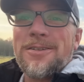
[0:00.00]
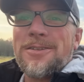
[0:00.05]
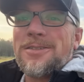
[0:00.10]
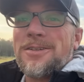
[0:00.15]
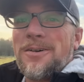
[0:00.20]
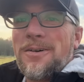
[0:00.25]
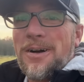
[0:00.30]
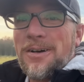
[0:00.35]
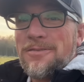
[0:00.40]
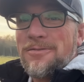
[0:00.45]

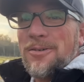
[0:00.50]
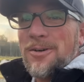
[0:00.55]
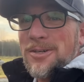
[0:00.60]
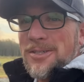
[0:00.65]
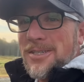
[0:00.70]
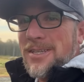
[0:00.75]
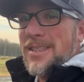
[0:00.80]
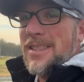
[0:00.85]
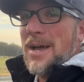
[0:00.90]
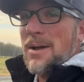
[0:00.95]
So,
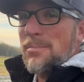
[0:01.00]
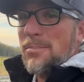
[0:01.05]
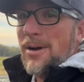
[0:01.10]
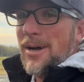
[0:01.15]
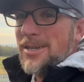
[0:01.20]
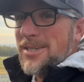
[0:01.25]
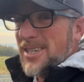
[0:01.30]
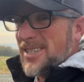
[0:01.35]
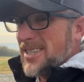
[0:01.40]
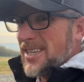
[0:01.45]
unfortunately, that
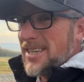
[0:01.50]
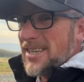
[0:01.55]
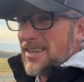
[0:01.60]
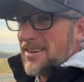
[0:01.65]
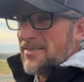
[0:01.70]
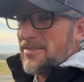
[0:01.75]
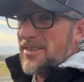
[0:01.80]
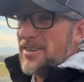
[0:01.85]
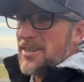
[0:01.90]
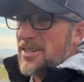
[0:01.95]
project didn't
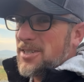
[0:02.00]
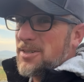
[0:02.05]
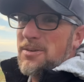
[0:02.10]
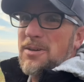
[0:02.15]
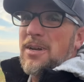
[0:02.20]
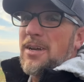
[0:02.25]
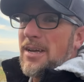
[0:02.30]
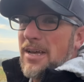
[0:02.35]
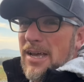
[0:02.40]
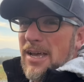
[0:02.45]
get finished
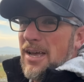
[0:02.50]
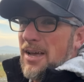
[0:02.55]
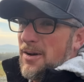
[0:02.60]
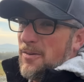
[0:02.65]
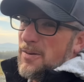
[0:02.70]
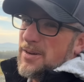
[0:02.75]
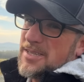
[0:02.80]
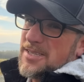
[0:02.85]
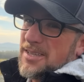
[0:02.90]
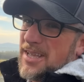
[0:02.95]

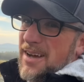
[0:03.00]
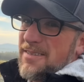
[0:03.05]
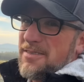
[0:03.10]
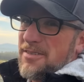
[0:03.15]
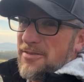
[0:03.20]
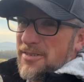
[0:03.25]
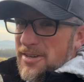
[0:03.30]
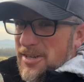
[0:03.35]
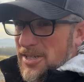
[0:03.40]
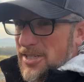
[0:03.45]
we still have to
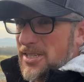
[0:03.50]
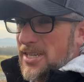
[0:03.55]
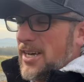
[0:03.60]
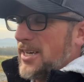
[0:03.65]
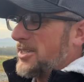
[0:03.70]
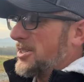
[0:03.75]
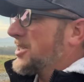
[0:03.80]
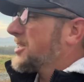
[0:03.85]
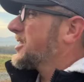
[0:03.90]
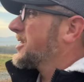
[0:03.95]
finish that,
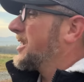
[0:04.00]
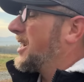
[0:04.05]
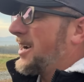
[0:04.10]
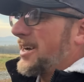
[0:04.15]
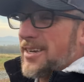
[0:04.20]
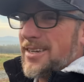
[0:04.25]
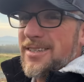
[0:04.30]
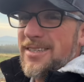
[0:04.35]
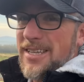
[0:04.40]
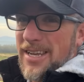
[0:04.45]
just
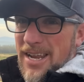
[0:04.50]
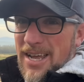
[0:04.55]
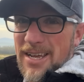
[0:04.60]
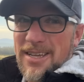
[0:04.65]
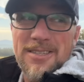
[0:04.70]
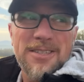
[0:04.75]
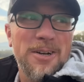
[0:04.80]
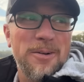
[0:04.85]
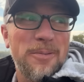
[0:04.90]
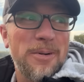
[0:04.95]
not today.
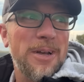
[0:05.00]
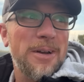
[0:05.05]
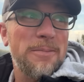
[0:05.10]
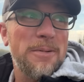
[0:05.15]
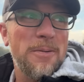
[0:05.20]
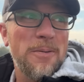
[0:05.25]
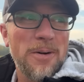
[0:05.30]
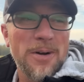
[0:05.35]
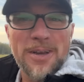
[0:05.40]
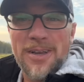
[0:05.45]
So we're going to be
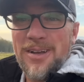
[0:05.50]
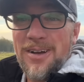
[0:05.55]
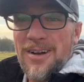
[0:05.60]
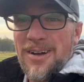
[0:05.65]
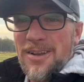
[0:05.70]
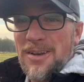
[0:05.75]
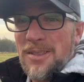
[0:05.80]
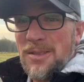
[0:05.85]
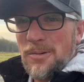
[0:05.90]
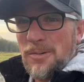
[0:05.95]
working
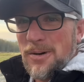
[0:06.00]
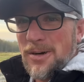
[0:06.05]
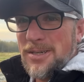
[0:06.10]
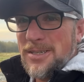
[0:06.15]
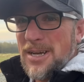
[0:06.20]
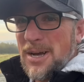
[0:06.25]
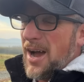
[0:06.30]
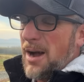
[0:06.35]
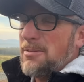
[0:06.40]
on the workshop.